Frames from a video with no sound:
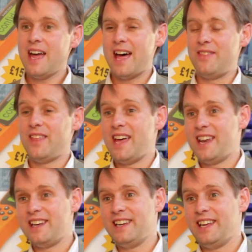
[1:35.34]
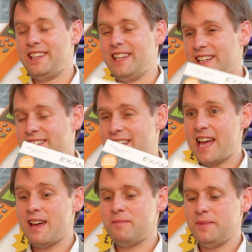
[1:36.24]
And then in the
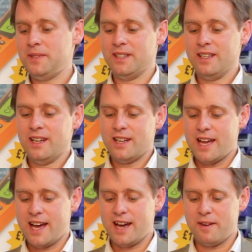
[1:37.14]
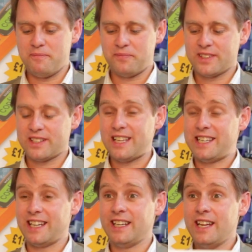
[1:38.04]
exams um,
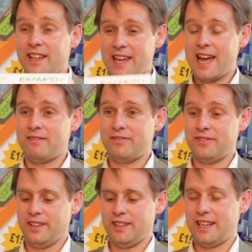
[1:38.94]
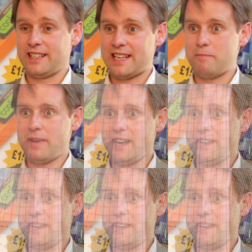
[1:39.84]
setting, they have the exam pen.